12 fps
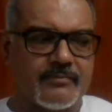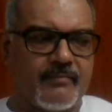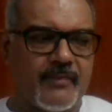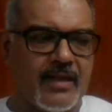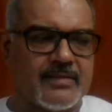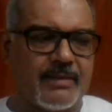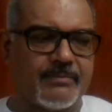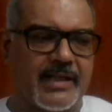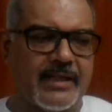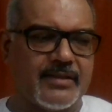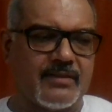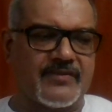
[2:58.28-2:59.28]
some
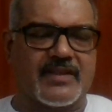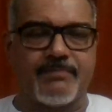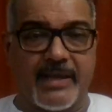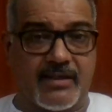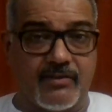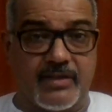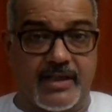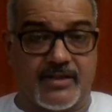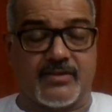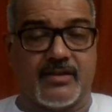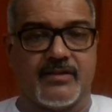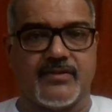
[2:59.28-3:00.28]
kind of
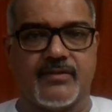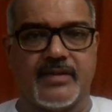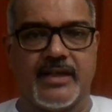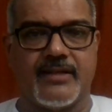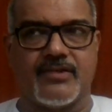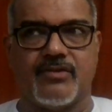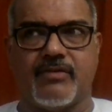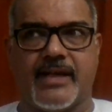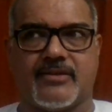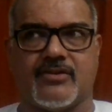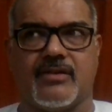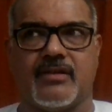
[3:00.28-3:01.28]
speculation, so there is no actual